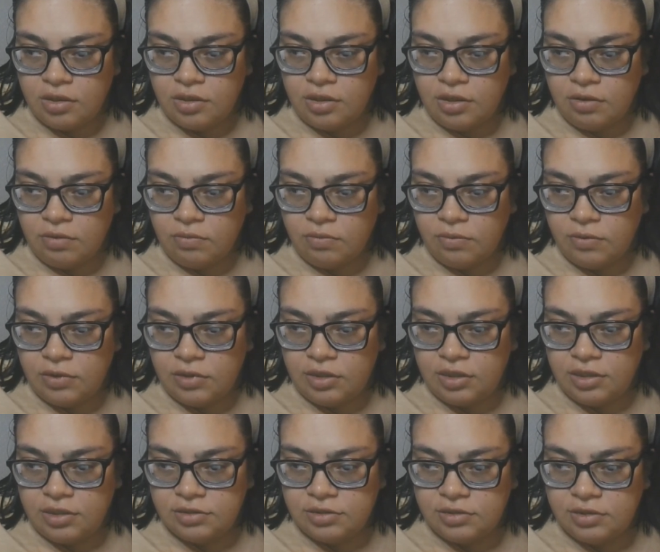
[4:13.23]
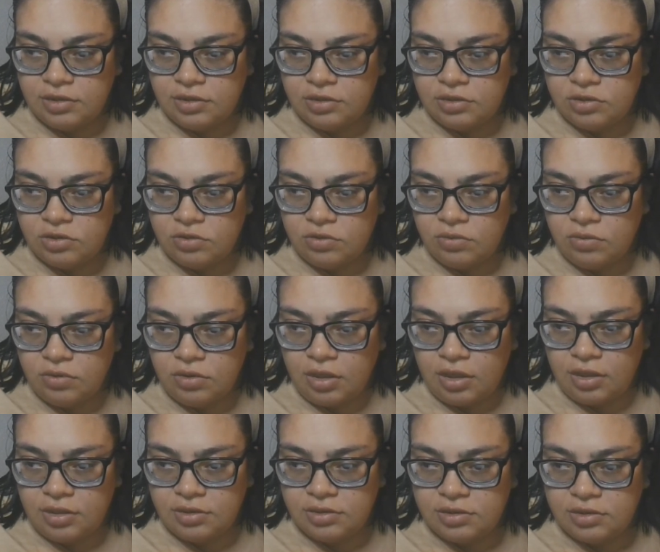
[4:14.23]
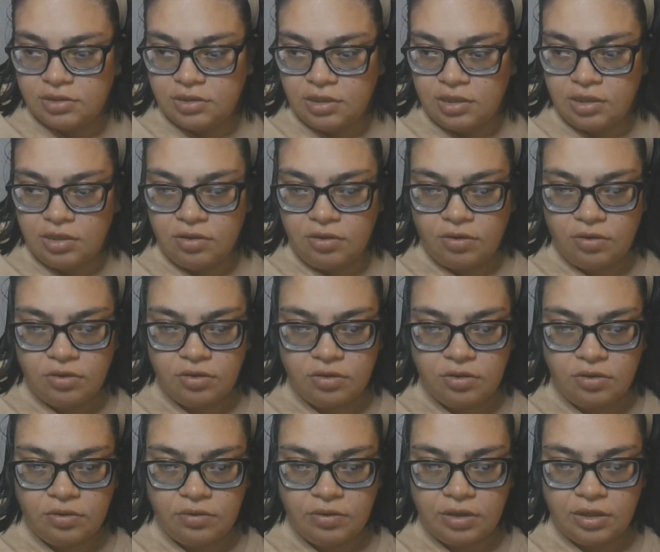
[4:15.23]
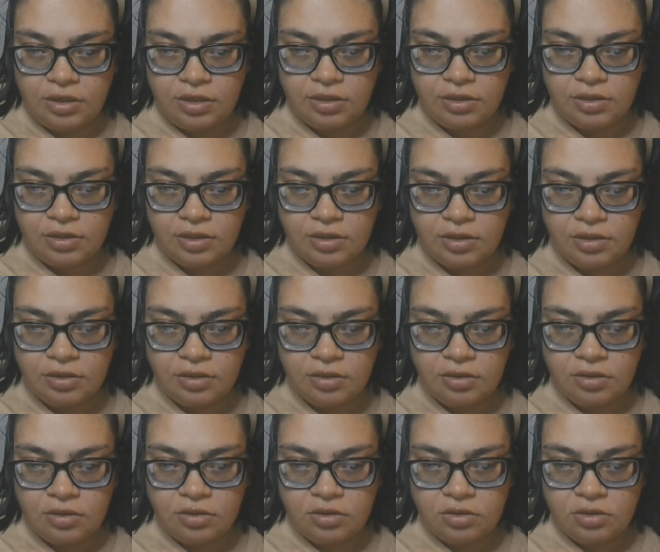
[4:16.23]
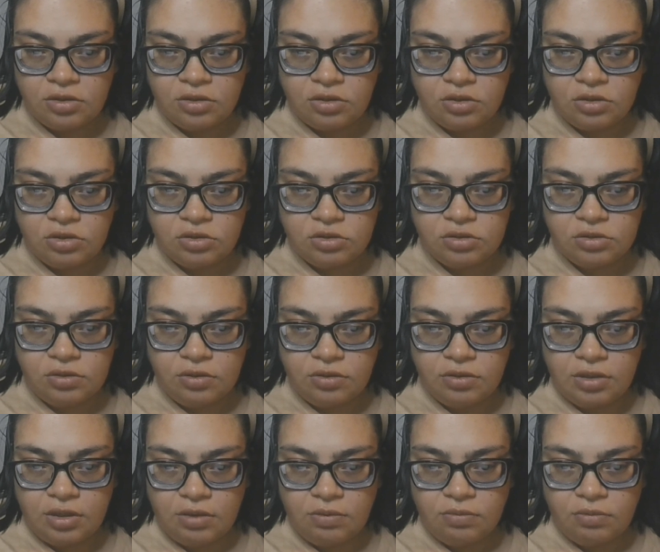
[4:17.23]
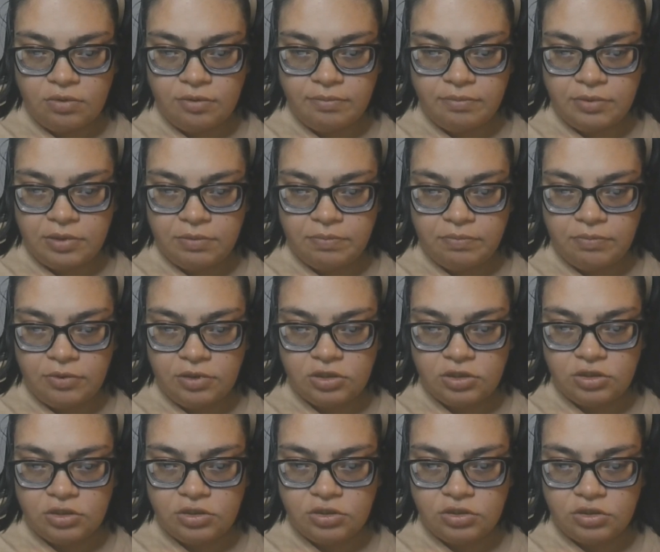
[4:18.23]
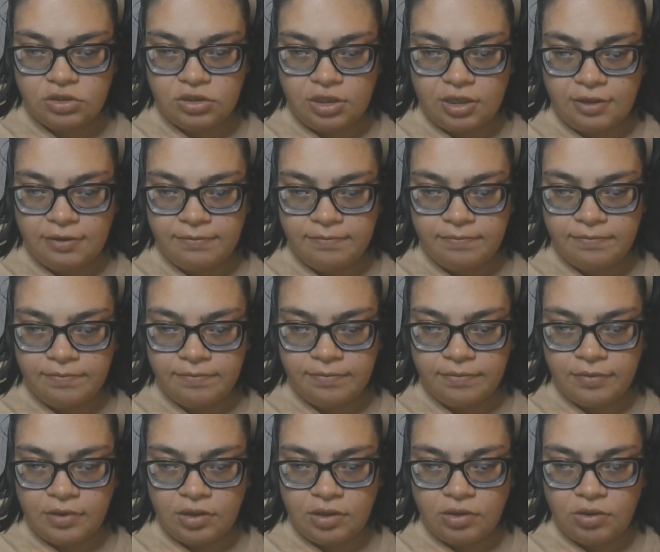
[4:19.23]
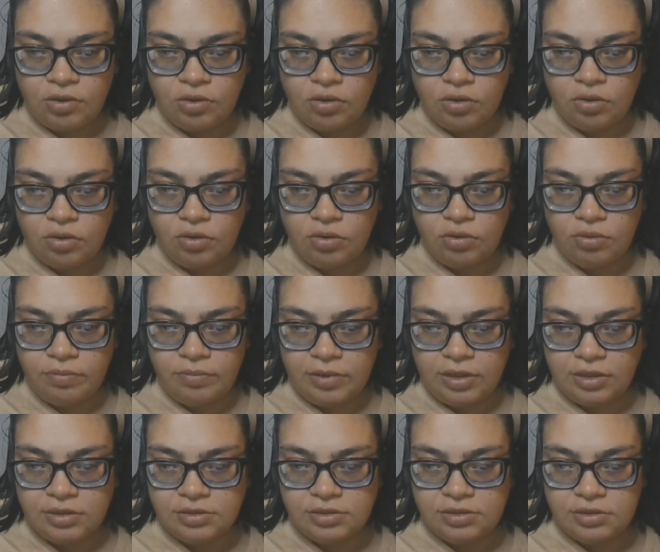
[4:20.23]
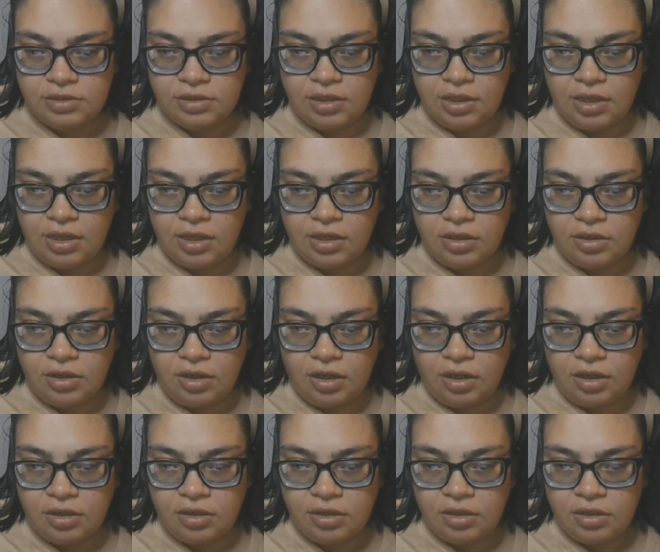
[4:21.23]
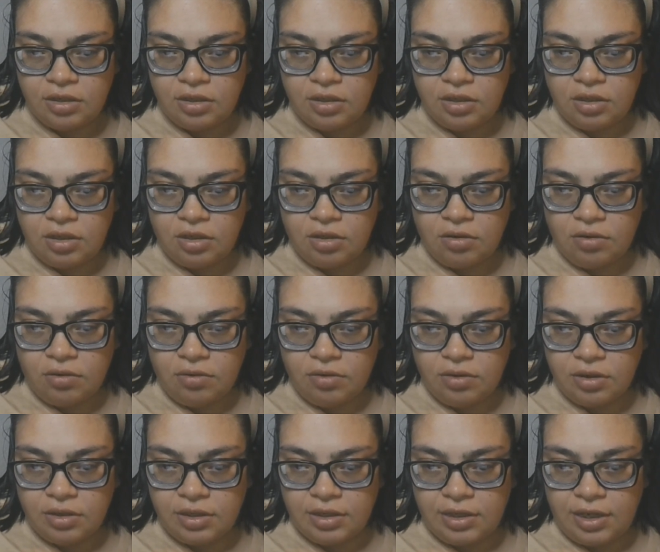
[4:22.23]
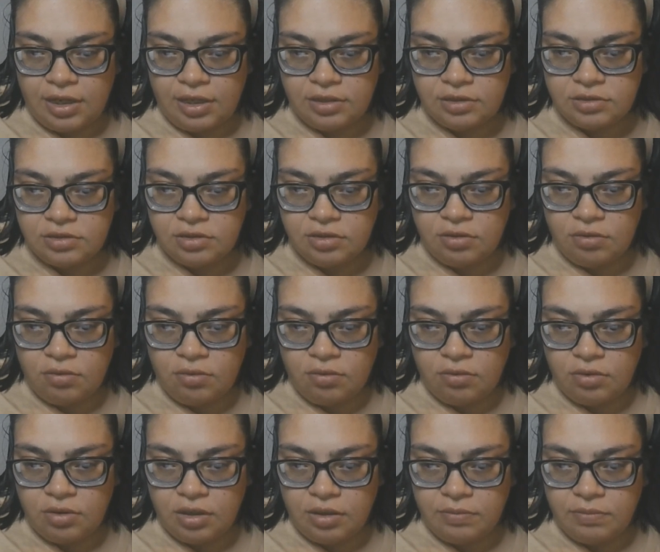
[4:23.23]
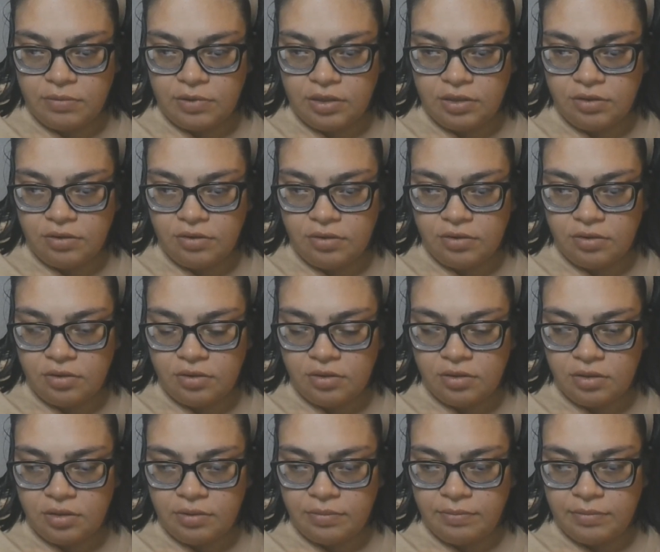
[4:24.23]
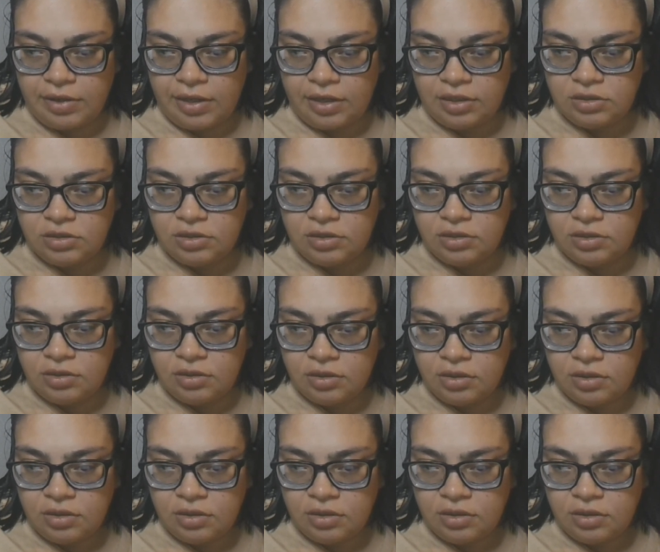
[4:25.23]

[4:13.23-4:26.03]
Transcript: Their witnesses do not see or know anything, so they will be put to shame. Who makes a god or cast or a metal imagine